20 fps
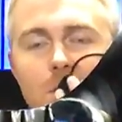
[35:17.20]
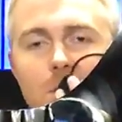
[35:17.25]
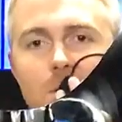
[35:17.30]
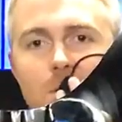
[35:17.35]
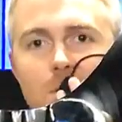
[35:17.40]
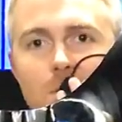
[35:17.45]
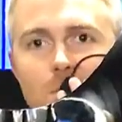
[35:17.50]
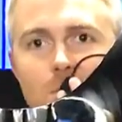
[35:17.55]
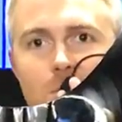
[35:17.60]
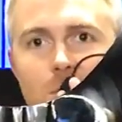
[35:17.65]

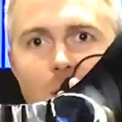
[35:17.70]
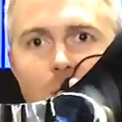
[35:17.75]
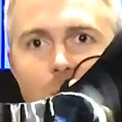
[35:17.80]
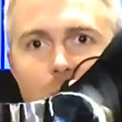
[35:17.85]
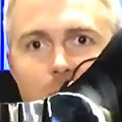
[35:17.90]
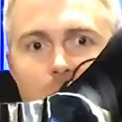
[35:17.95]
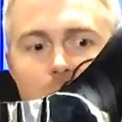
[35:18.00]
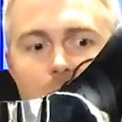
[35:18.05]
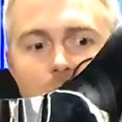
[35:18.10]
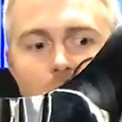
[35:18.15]

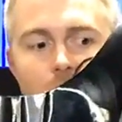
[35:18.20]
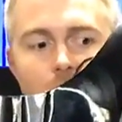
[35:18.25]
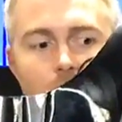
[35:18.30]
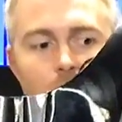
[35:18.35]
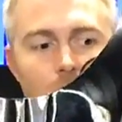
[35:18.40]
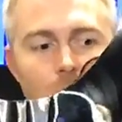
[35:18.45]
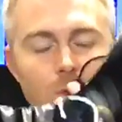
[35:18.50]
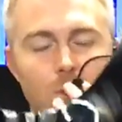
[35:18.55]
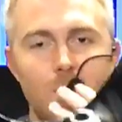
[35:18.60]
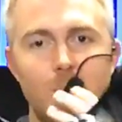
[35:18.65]
No,
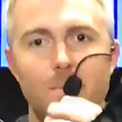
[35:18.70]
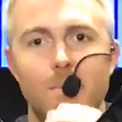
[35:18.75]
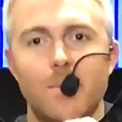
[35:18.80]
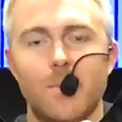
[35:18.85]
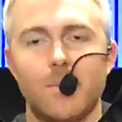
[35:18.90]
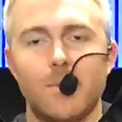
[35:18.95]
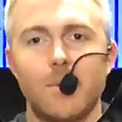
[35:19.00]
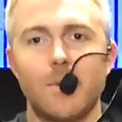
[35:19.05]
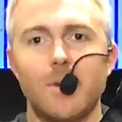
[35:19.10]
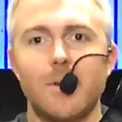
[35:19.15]
no.
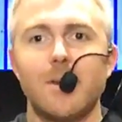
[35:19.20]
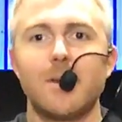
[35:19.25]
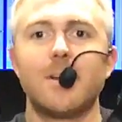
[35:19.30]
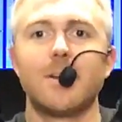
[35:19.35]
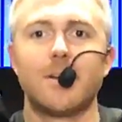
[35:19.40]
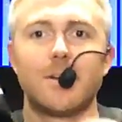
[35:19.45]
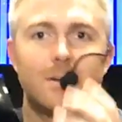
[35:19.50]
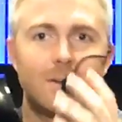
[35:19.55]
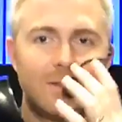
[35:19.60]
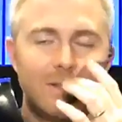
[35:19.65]

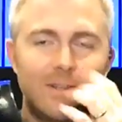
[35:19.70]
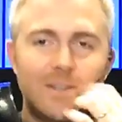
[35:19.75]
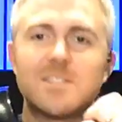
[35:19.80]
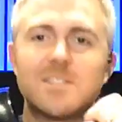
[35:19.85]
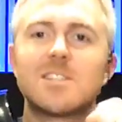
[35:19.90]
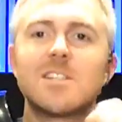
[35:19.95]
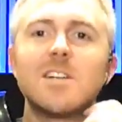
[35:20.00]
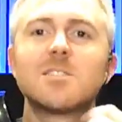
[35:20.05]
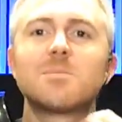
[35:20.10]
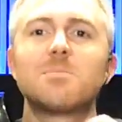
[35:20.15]

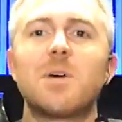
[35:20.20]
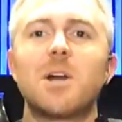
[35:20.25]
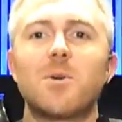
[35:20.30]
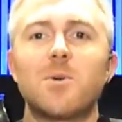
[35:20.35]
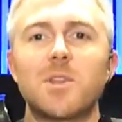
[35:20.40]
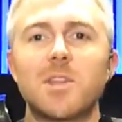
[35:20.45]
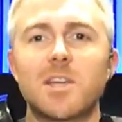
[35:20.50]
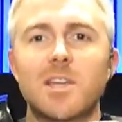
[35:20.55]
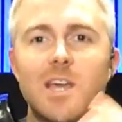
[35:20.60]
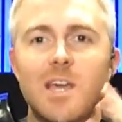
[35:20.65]
Sounds better
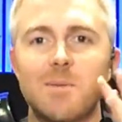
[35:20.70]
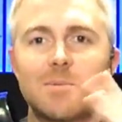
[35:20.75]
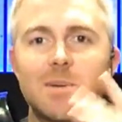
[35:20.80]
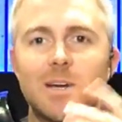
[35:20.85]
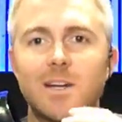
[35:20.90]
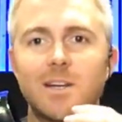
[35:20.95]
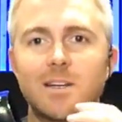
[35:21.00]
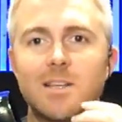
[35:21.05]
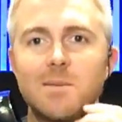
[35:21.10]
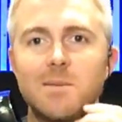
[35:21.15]
when the cape
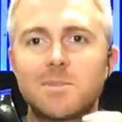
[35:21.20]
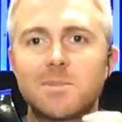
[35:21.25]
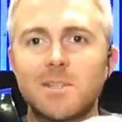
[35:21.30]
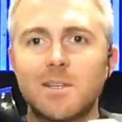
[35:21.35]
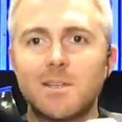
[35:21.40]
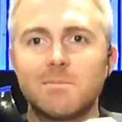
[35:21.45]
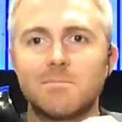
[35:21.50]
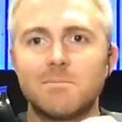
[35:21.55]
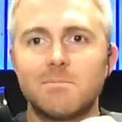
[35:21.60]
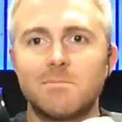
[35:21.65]
kind of keeps
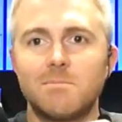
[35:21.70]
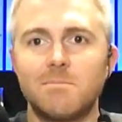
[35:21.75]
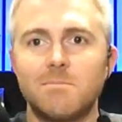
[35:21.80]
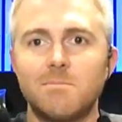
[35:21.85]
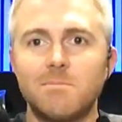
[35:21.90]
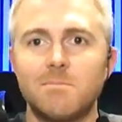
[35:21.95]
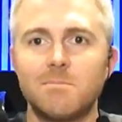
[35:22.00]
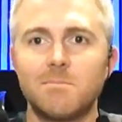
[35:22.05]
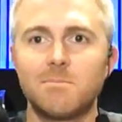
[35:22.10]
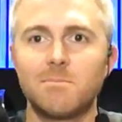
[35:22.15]
the
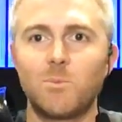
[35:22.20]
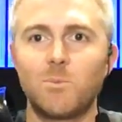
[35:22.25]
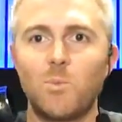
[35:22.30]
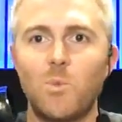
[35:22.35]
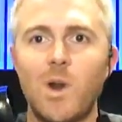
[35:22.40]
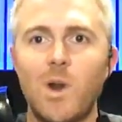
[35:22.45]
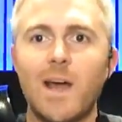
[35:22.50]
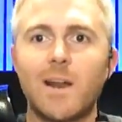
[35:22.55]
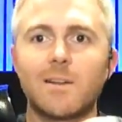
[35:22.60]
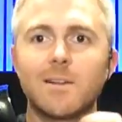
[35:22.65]

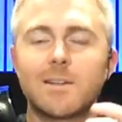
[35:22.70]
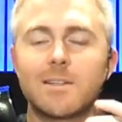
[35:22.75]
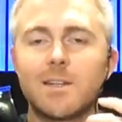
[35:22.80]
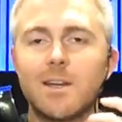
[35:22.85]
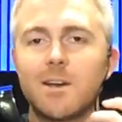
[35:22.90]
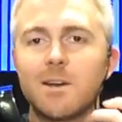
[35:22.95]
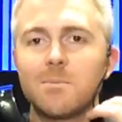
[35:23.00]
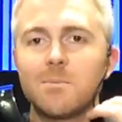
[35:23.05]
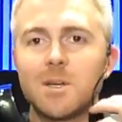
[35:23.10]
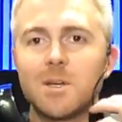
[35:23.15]
rattling
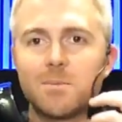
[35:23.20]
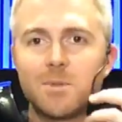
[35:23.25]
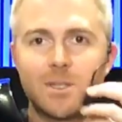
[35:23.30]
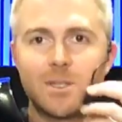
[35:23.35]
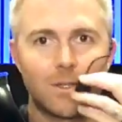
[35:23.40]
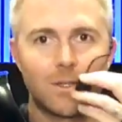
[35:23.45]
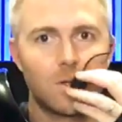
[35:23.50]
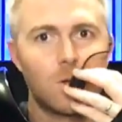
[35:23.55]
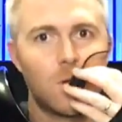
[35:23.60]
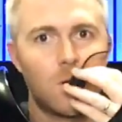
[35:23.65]
down a bit,
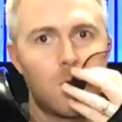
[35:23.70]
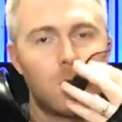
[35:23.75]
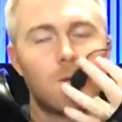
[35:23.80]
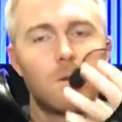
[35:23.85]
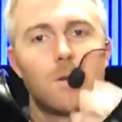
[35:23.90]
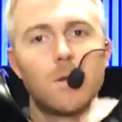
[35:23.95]
but.